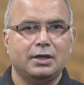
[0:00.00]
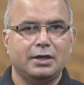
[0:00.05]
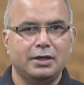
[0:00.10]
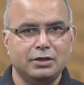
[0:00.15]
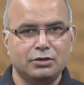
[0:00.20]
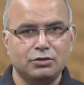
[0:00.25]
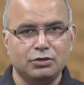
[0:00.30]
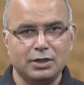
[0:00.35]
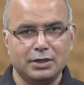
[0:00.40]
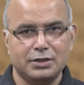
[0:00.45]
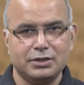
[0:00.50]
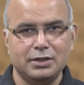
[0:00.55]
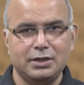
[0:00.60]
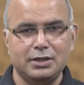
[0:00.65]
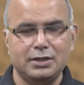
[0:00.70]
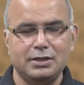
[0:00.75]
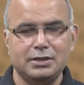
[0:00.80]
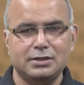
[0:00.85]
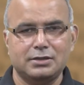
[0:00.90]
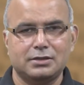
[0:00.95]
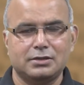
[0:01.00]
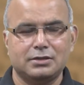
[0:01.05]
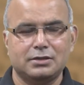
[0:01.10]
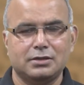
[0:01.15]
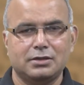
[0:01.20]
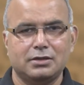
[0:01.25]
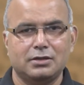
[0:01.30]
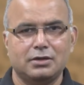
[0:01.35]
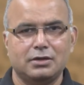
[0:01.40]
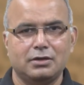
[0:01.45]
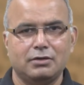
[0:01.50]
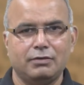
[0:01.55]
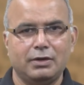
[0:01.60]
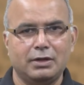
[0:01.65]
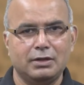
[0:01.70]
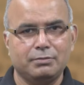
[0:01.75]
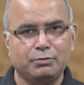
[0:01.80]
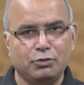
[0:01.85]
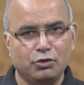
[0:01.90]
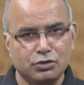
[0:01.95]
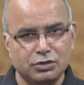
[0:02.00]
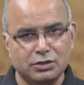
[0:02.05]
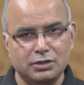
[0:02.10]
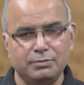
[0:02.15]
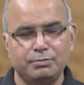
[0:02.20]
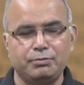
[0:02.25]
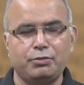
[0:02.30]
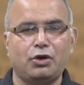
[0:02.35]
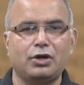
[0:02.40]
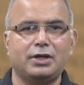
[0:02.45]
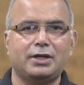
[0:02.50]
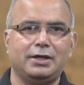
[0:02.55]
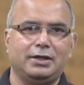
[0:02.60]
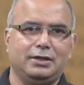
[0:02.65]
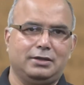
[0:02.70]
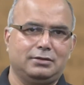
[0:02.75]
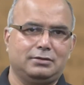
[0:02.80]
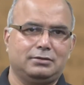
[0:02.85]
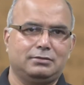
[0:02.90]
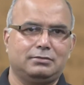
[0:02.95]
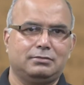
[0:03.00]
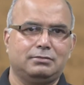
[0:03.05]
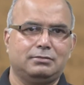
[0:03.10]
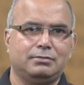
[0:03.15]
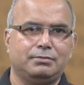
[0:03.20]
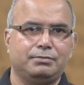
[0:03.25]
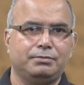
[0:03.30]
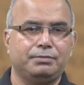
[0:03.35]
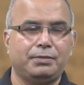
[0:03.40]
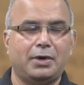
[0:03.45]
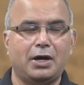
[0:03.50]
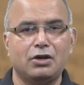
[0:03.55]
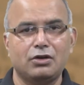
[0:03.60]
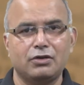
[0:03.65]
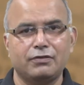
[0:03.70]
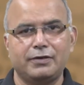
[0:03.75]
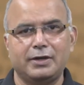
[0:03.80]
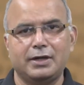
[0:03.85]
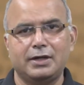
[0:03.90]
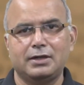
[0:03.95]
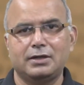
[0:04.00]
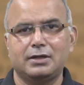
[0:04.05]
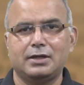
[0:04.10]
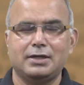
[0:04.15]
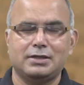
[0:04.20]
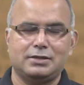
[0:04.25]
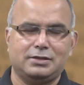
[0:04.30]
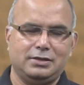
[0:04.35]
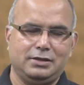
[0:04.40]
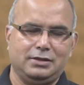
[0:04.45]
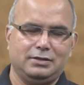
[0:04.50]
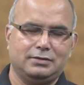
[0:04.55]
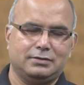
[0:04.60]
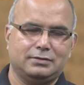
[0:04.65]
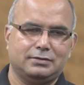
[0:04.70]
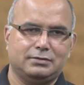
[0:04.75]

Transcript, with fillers: Introduction is one of the most important part of an essay.